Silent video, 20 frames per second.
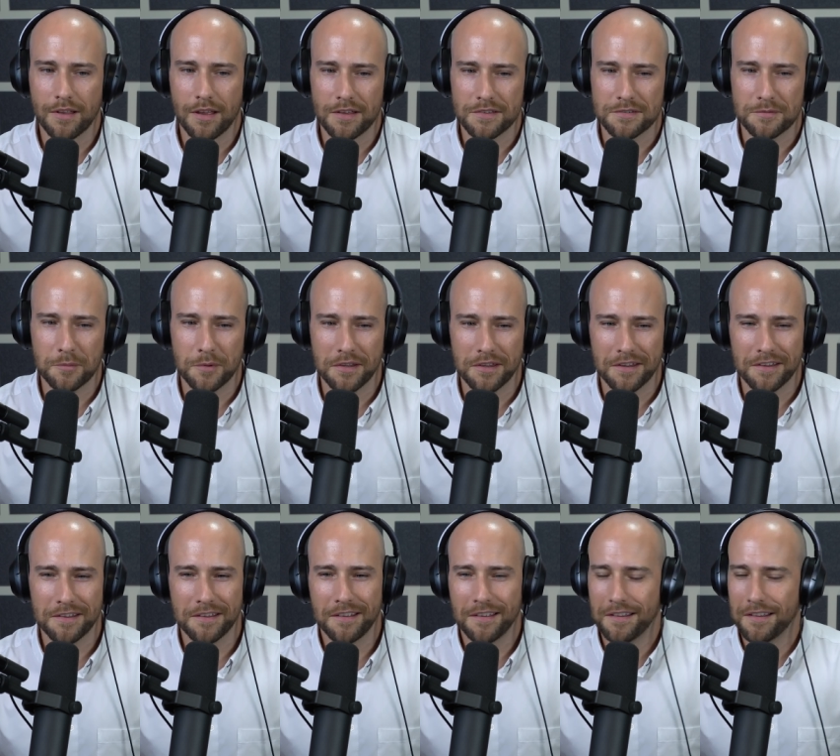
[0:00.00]
last
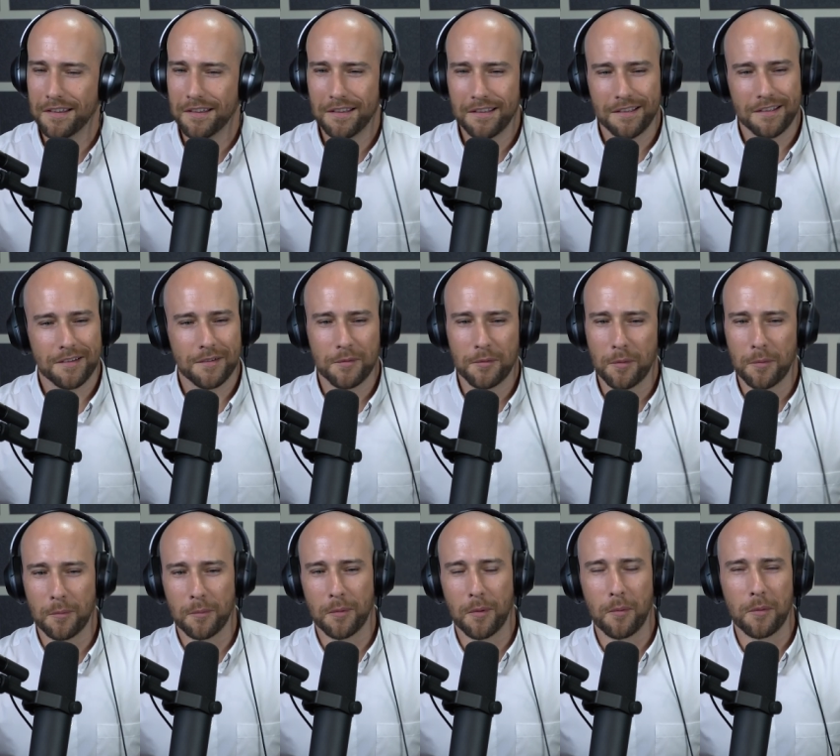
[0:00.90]
week yeah
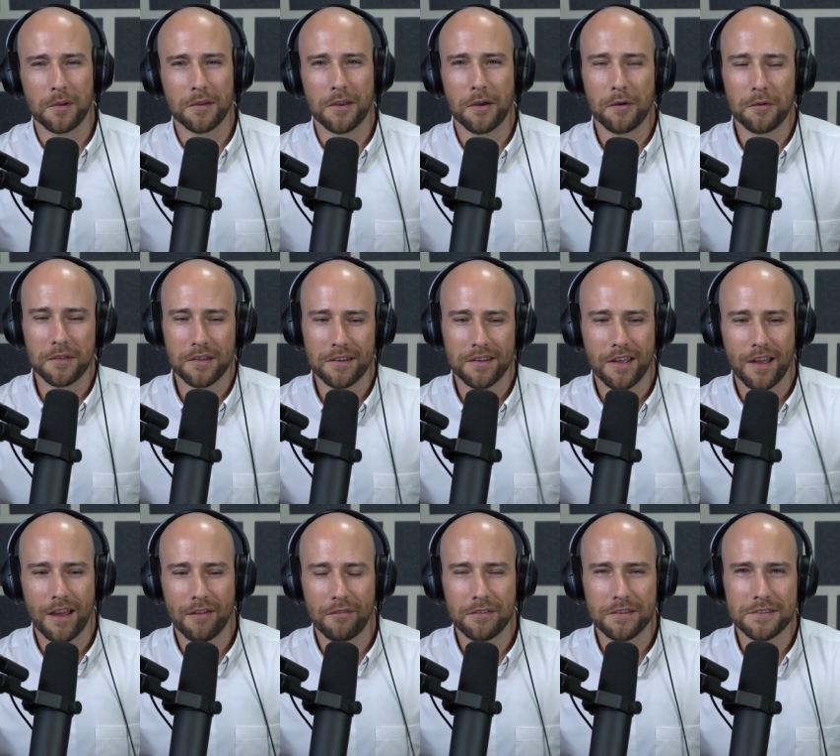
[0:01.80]
well what we don't need to
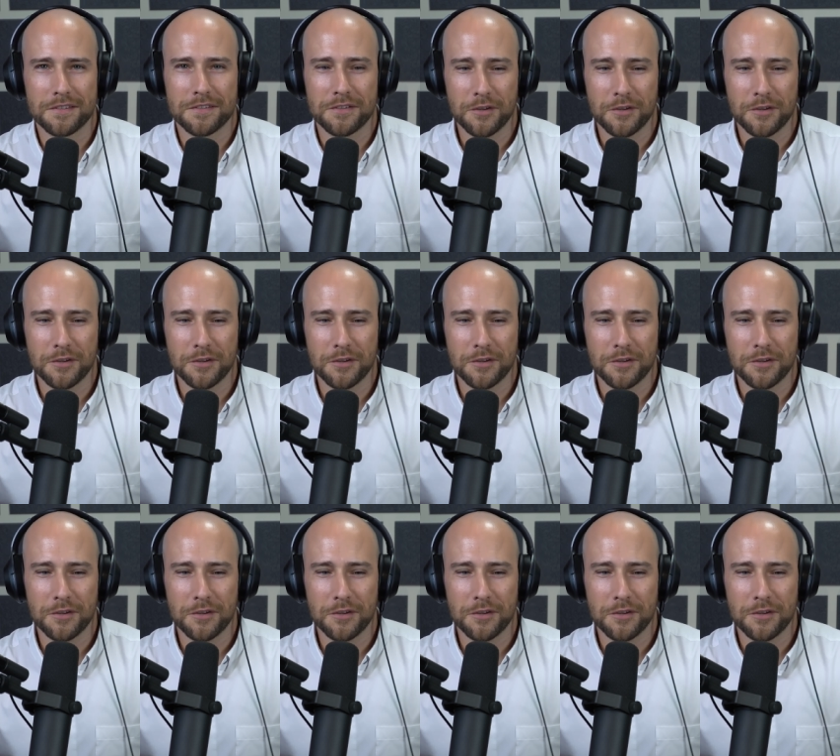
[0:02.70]
have is